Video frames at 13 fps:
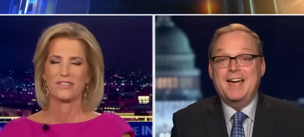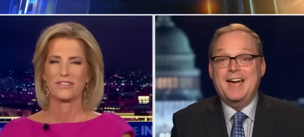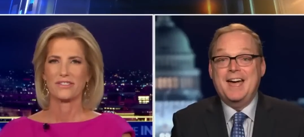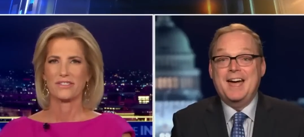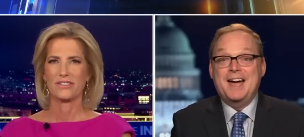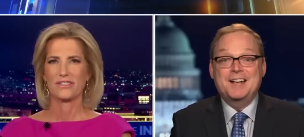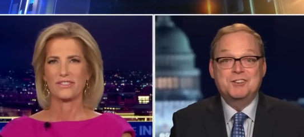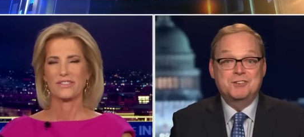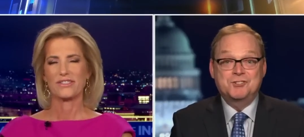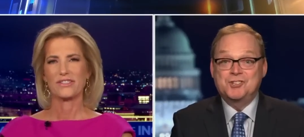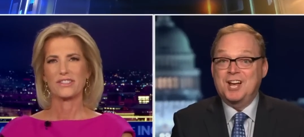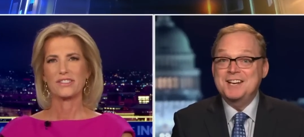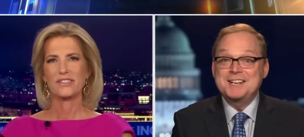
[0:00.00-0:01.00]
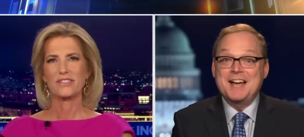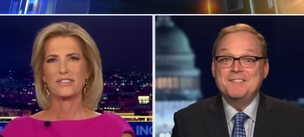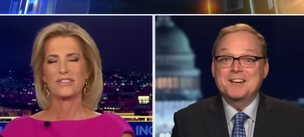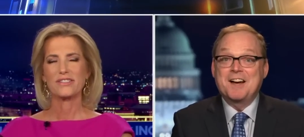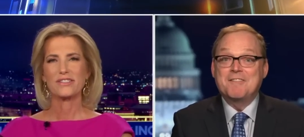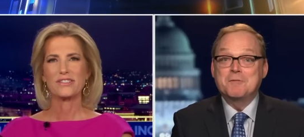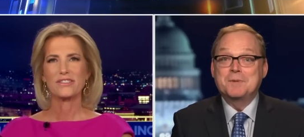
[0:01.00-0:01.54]
Speaker 1: at shutting down the
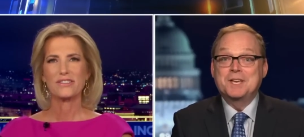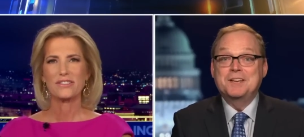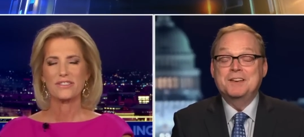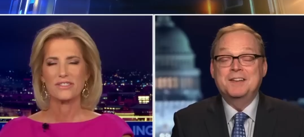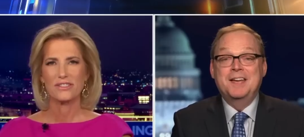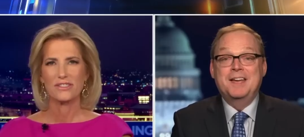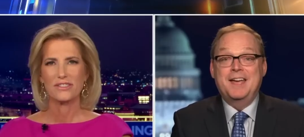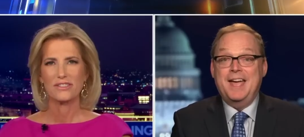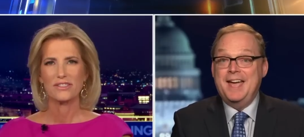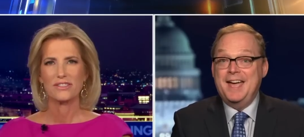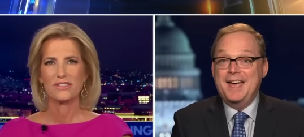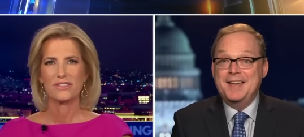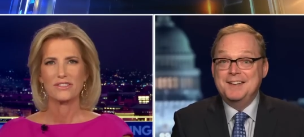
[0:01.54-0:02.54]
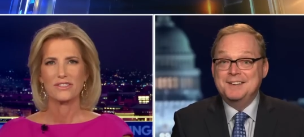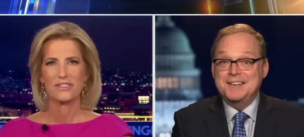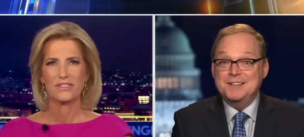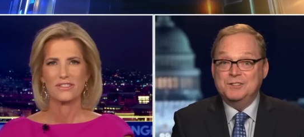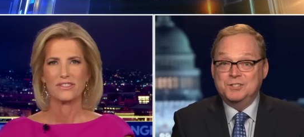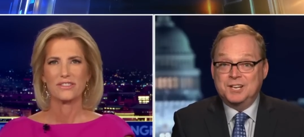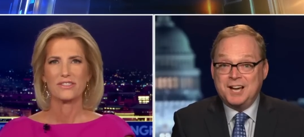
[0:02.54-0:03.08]
government, and
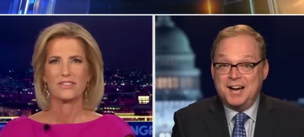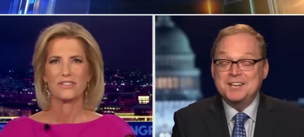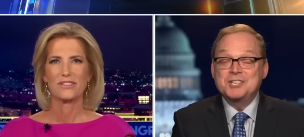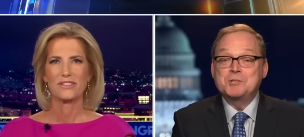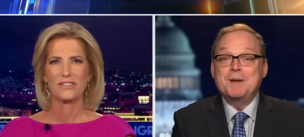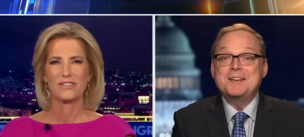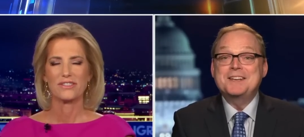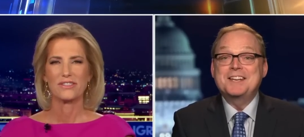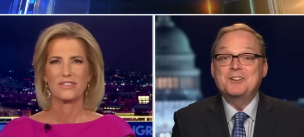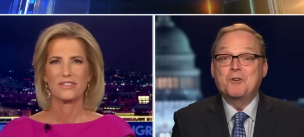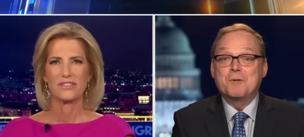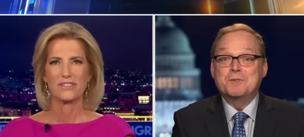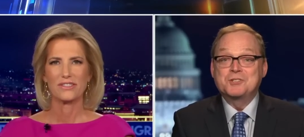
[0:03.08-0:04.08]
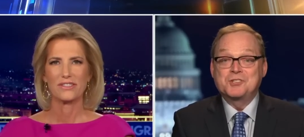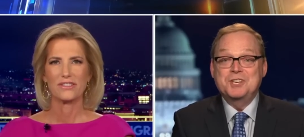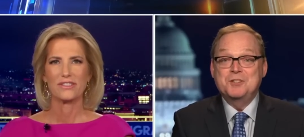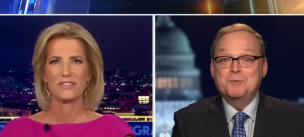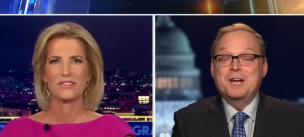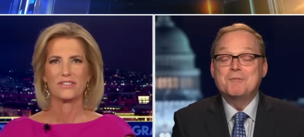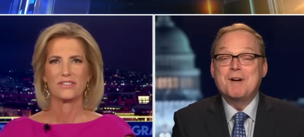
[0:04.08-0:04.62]
cutting spending enormously the
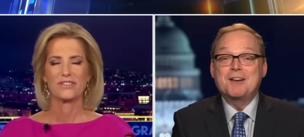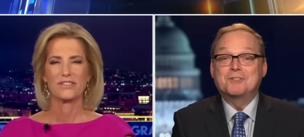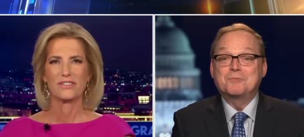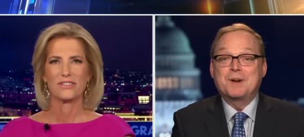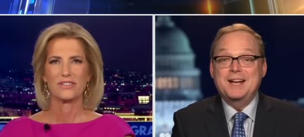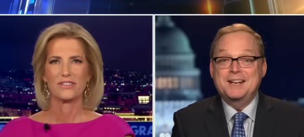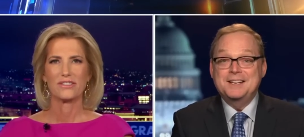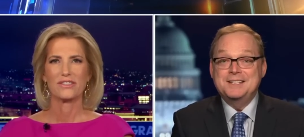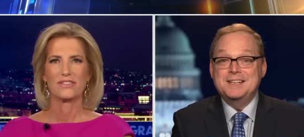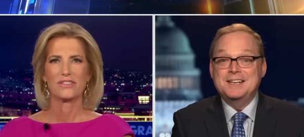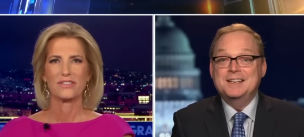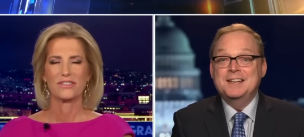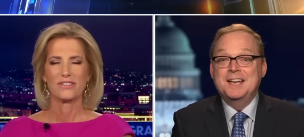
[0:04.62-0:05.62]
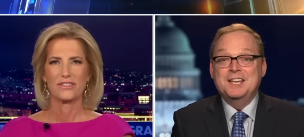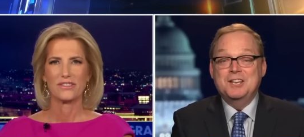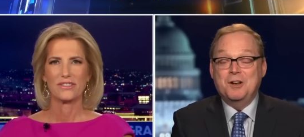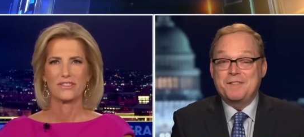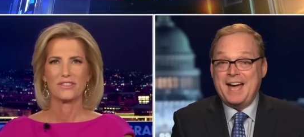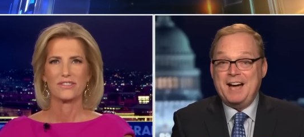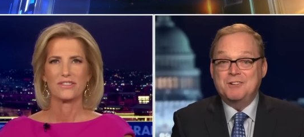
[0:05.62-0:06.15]
way Ronald Reagan did. You know,
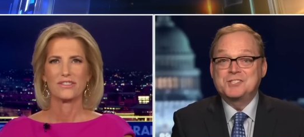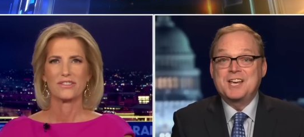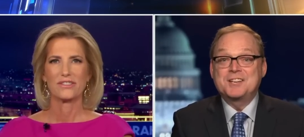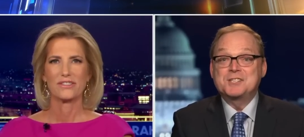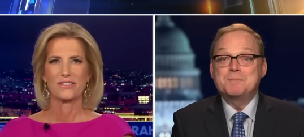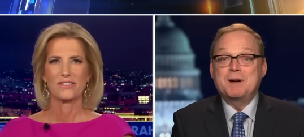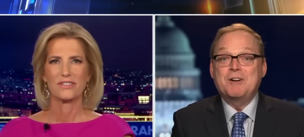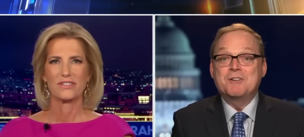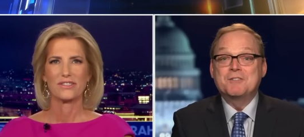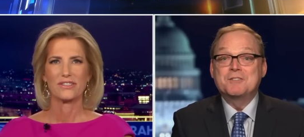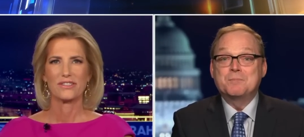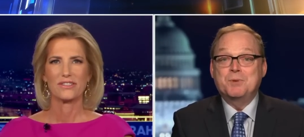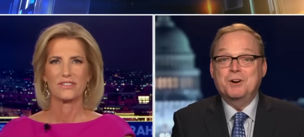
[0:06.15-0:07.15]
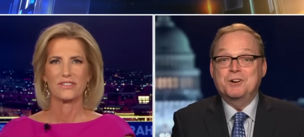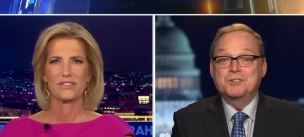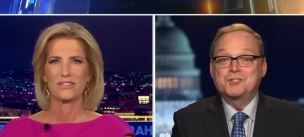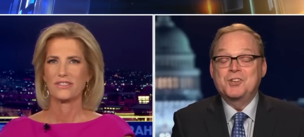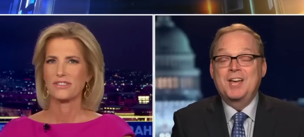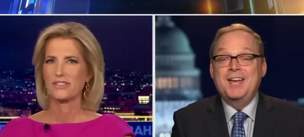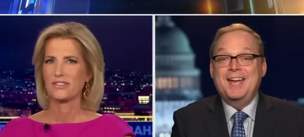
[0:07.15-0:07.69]
the House has the power of the purse,
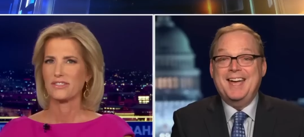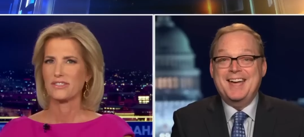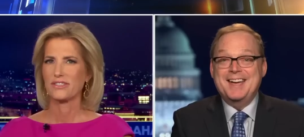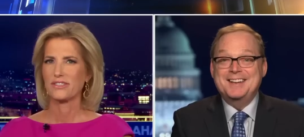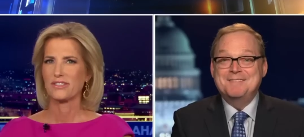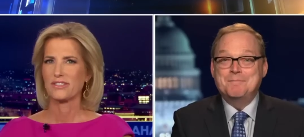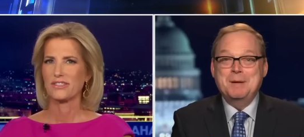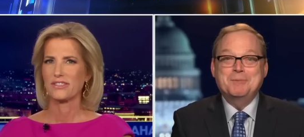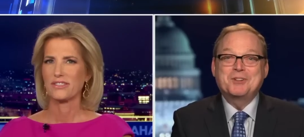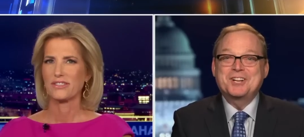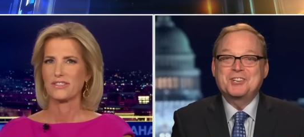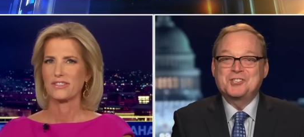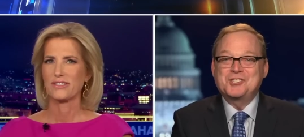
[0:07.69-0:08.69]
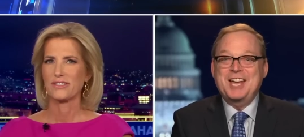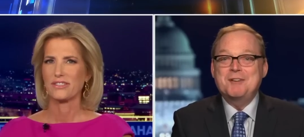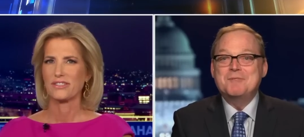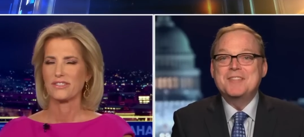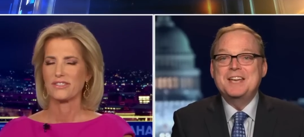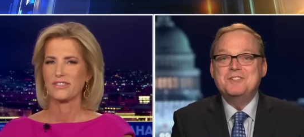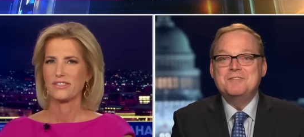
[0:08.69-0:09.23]
and people are going to say when
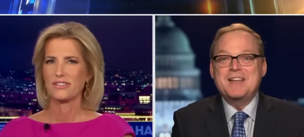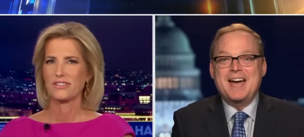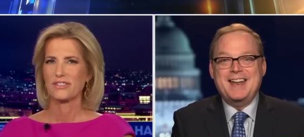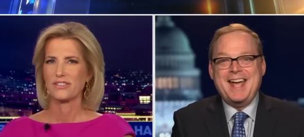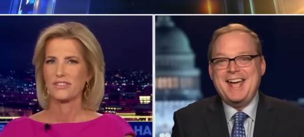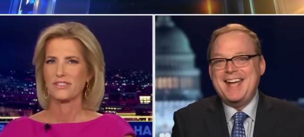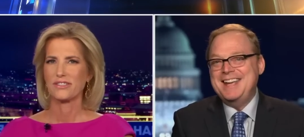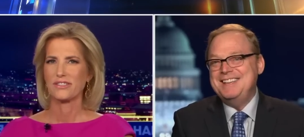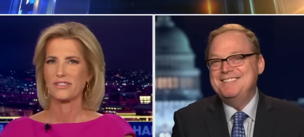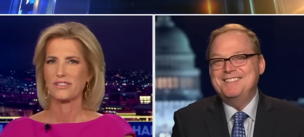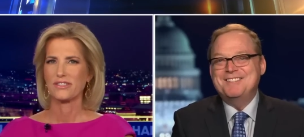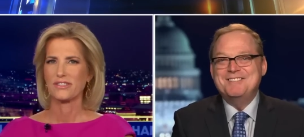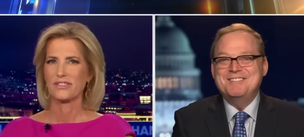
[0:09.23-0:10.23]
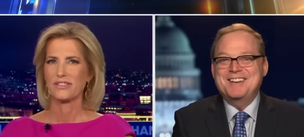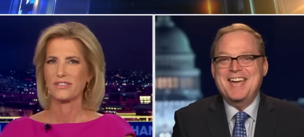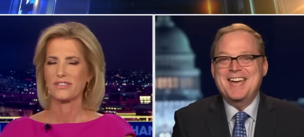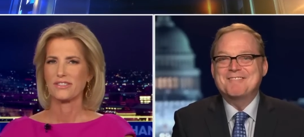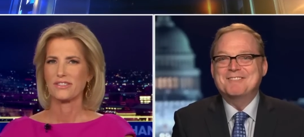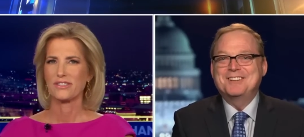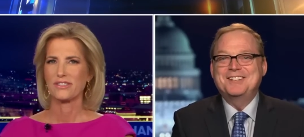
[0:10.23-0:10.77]
they do that, hey, you, you know, you
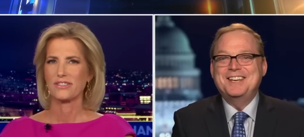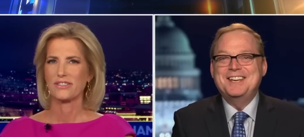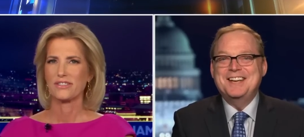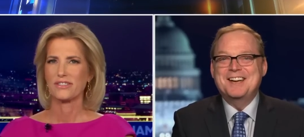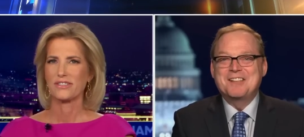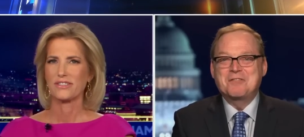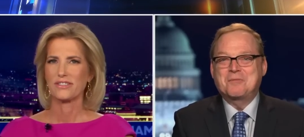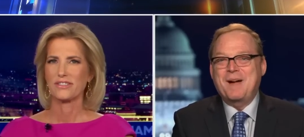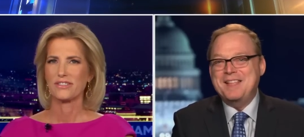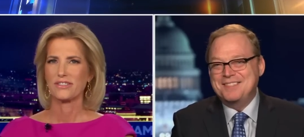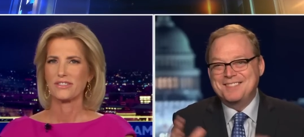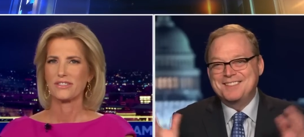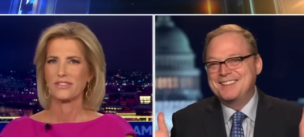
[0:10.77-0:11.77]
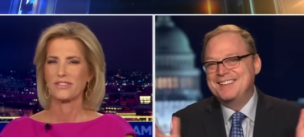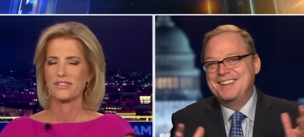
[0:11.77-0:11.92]
can't really uh, threaten